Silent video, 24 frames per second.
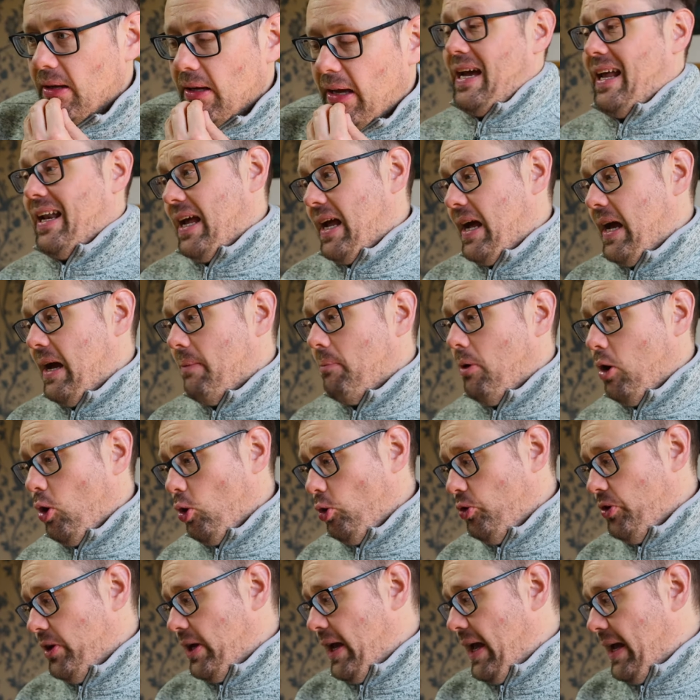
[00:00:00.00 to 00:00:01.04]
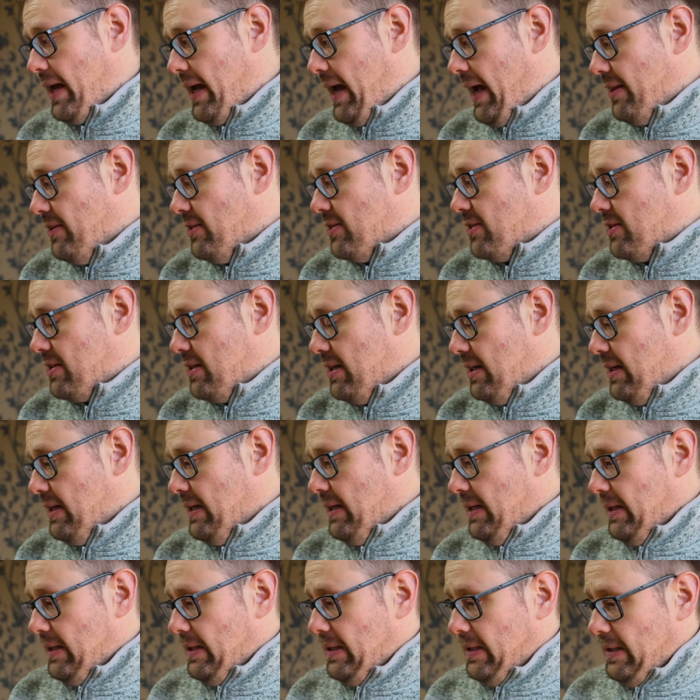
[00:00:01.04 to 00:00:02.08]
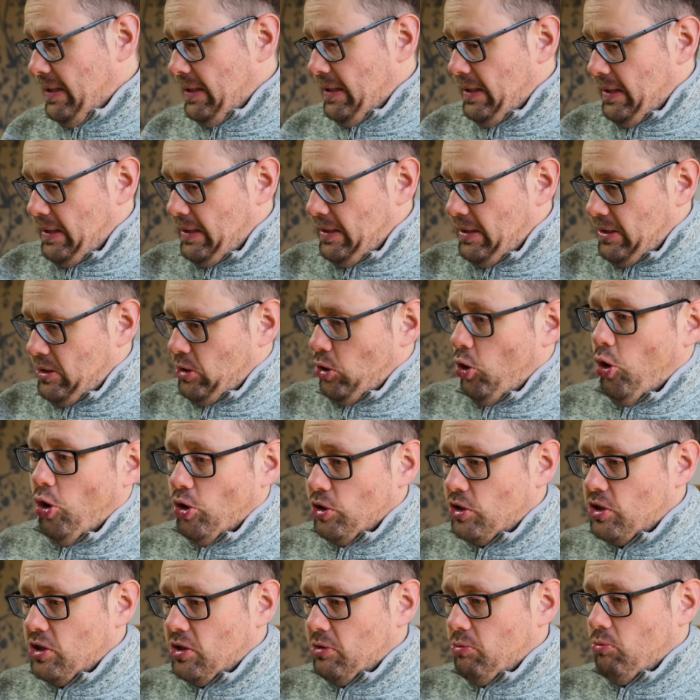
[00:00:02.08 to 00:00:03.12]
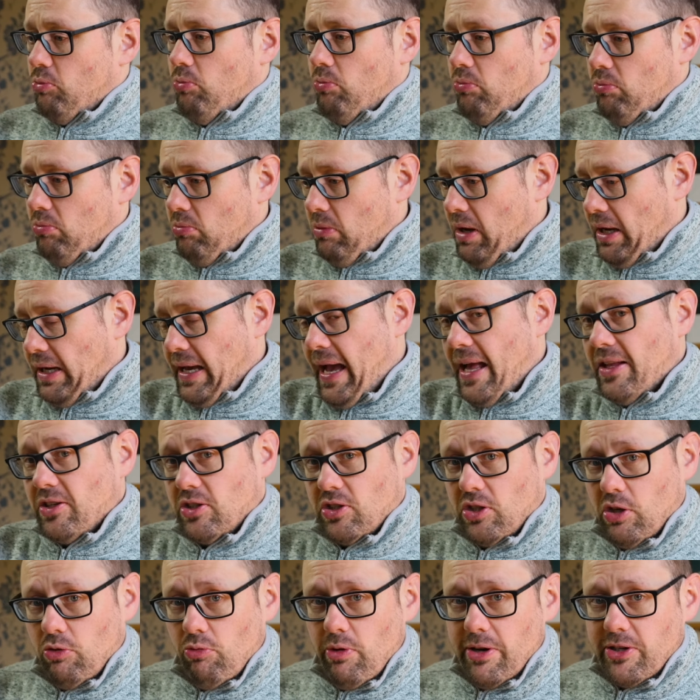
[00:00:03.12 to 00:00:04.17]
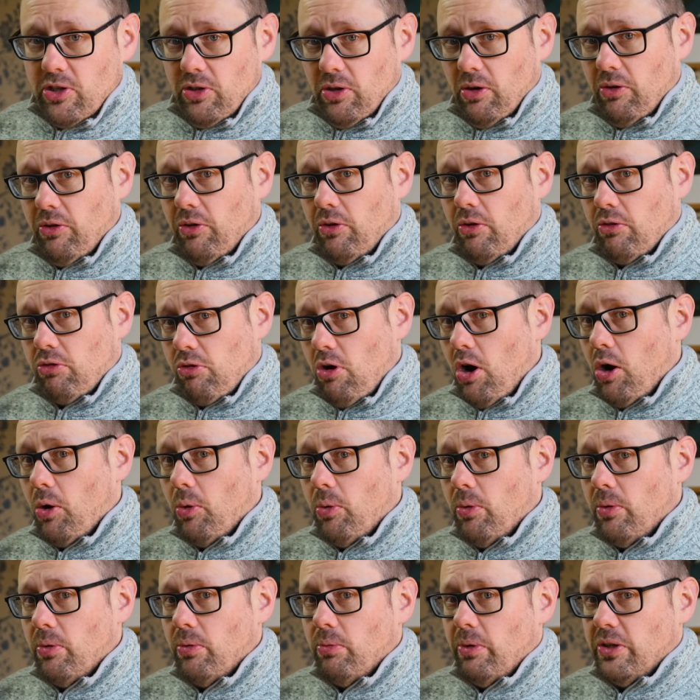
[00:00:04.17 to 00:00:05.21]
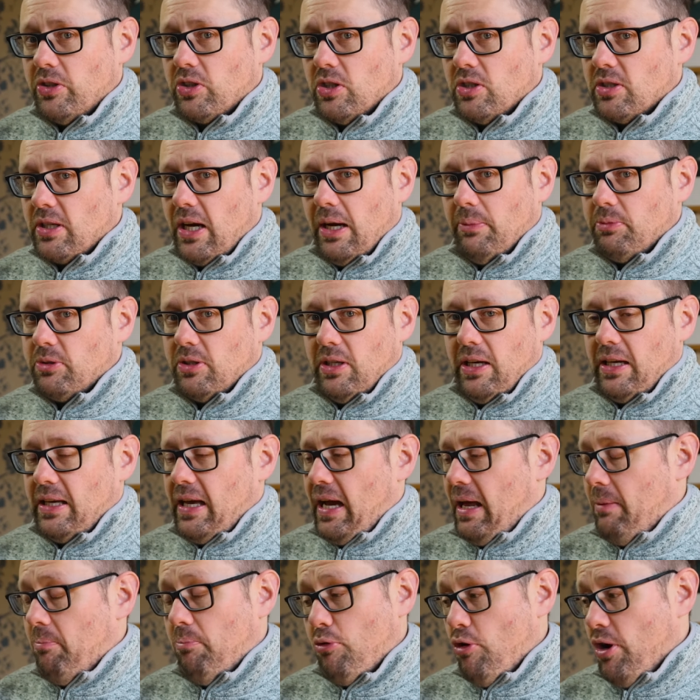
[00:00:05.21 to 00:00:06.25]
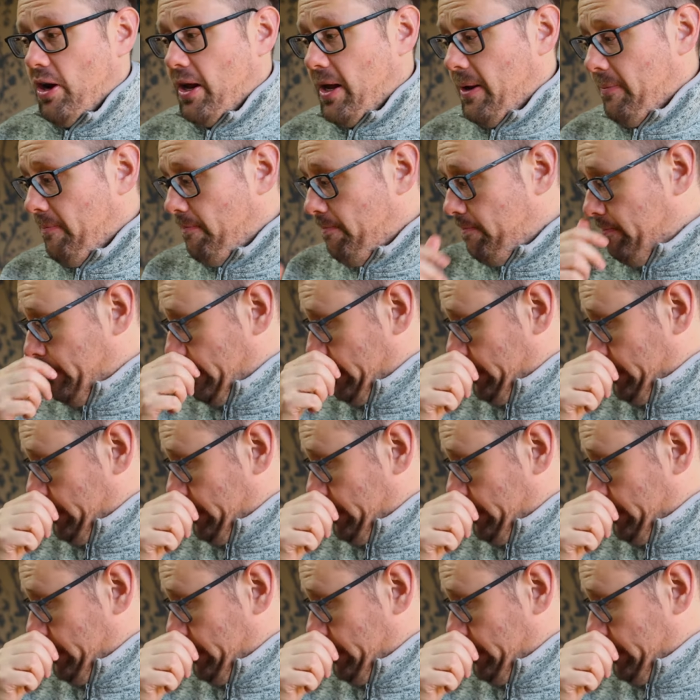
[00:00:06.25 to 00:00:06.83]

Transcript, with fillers: And I am holding it against the torch against the original Crow, which is absolutely again brilliant.